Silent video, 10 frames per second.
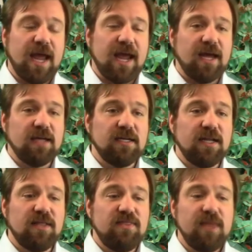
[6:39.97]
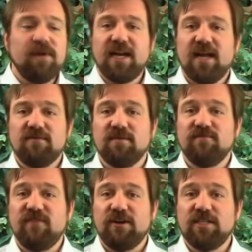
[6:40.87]
And they might have
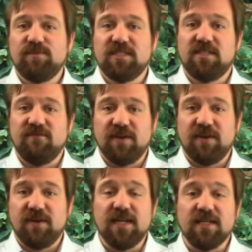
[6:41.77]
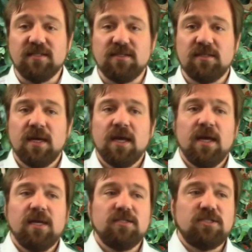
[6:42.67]
some very specific needs.
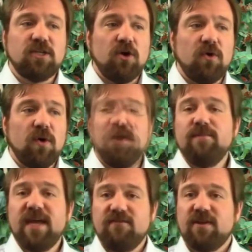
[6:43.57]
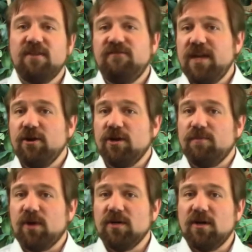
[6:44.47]
So we may have configured
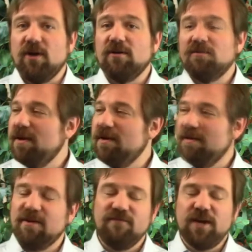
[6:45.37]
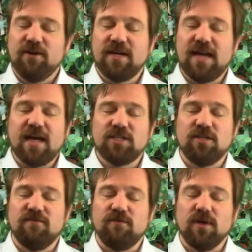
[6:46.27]
an
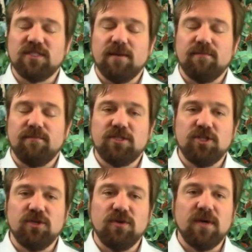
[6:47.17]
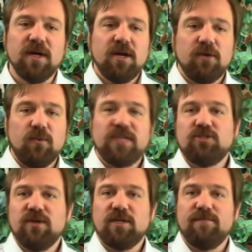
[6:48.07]
action, for example, to
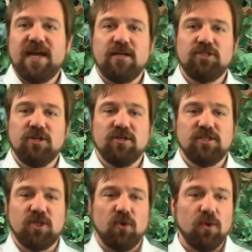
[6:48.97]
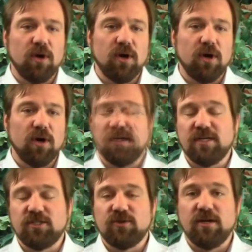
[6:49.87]
restrict managers or
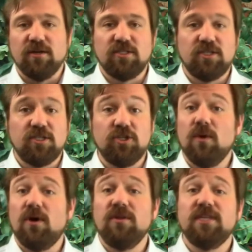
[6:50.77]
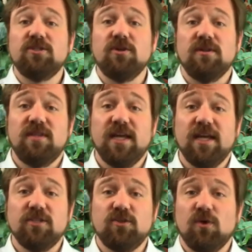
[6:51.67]
administrators to do only certain
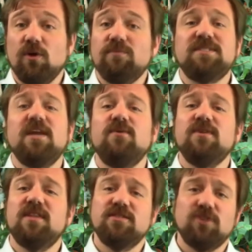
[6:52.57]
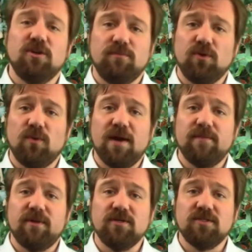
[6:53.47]
things or stay within certain
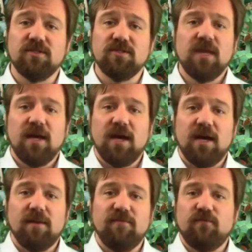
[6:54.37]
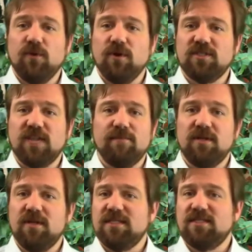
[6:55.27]
parameters. For
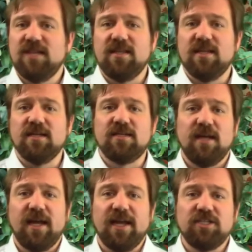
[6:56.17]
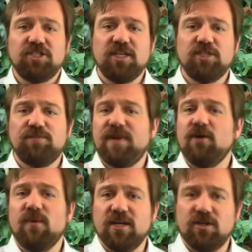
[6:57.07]
example, let's say that a change pay
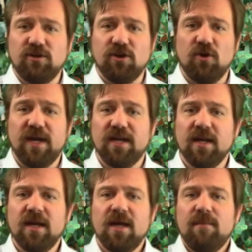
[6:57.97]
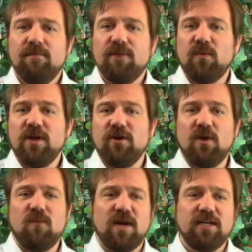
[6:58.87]
rate could go in, but we
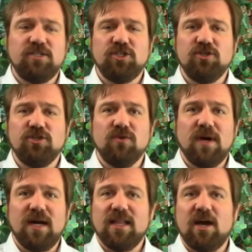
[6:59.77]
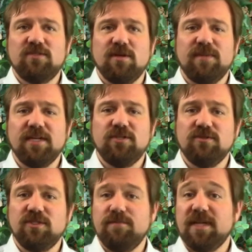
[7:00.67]
only wanted to allow somebody
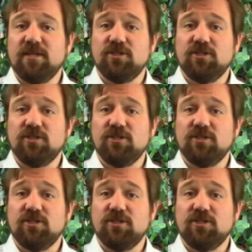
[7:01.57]
to submit